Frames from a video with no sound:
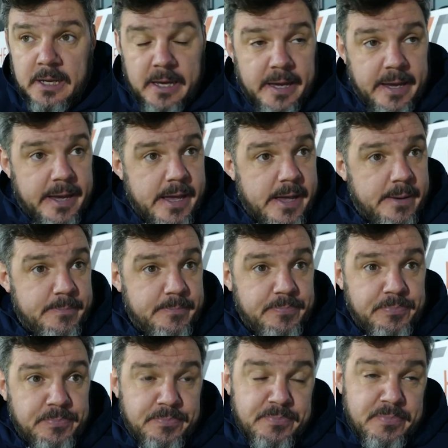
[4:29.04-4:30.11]

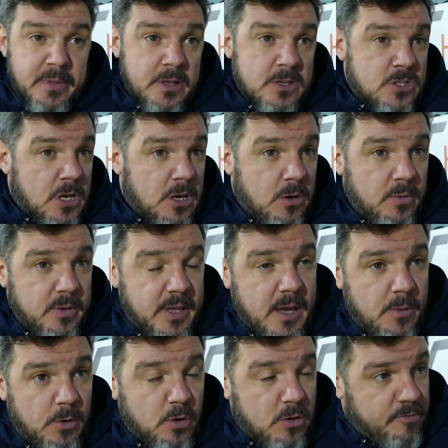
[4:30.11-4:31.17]
So
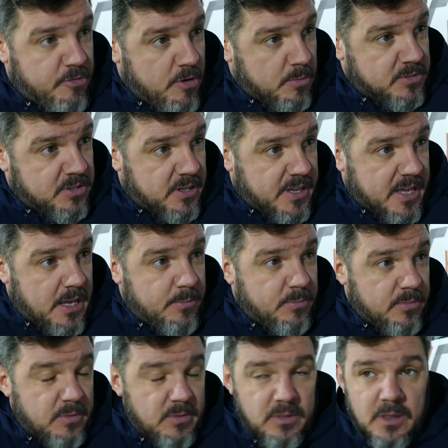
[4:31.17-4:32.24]
yeah, we're looking forward to the
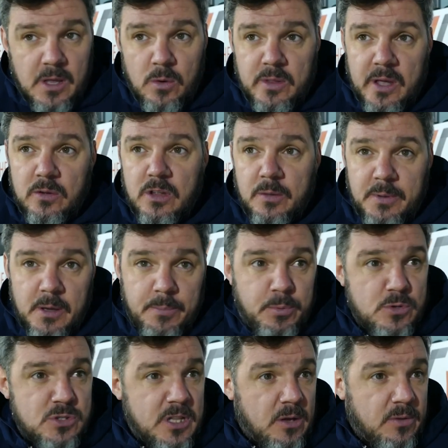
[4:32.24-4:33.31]
game. No doubt there'll be a
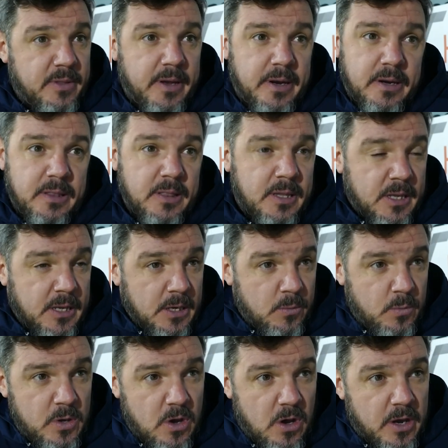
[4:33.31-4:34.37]
buzz down there, and
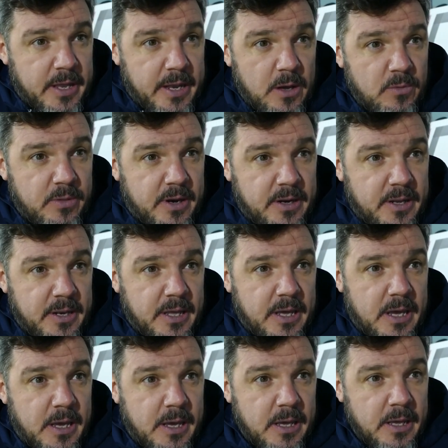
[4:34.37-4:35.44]
we've got to get down there
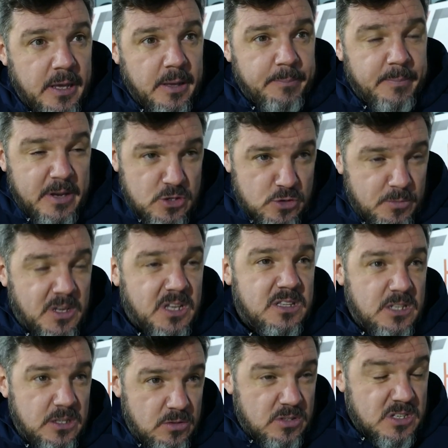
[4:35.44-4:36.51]
and make sure we
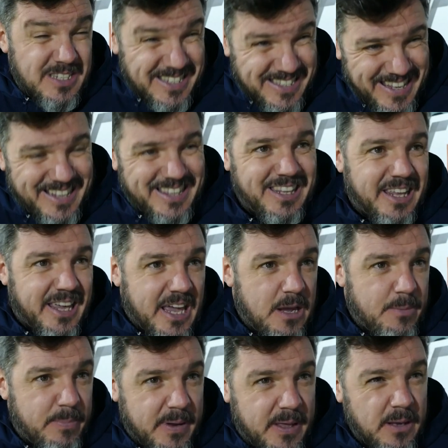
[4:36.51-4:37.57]
continue to stick to the
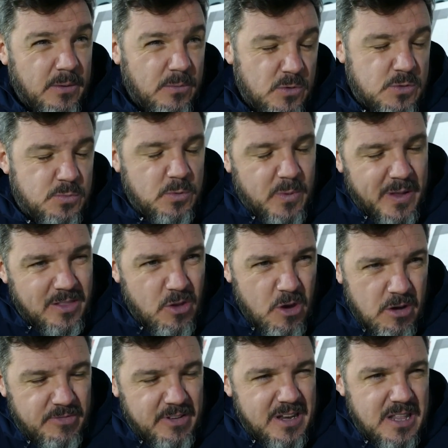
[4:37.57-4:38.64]
game plan, which we went
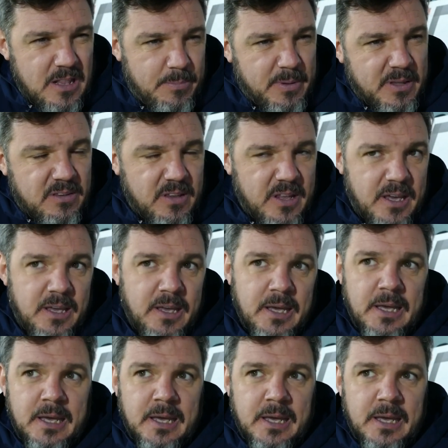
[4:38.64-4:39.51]
off a little bit today,